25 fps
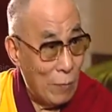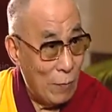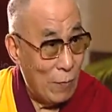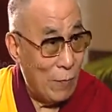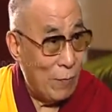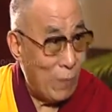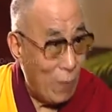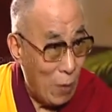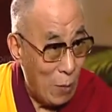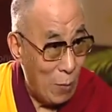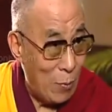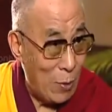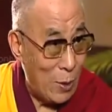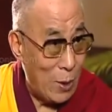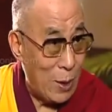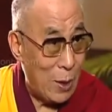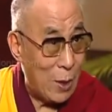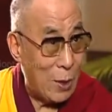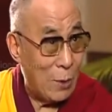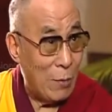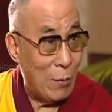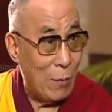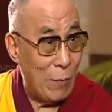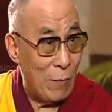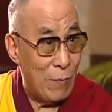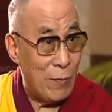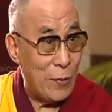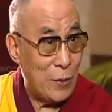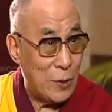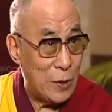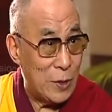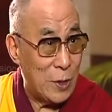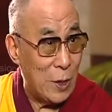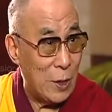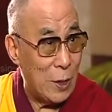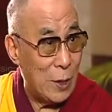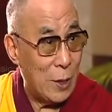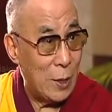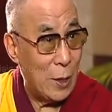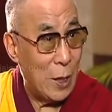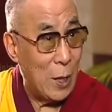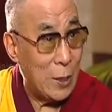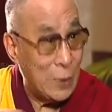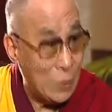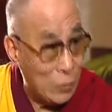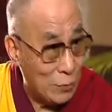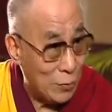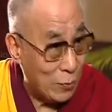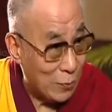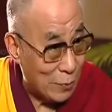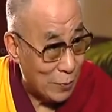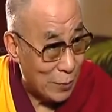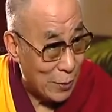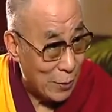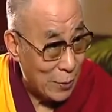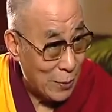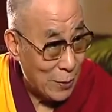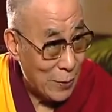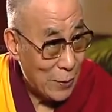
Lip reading: formally, officially handed over,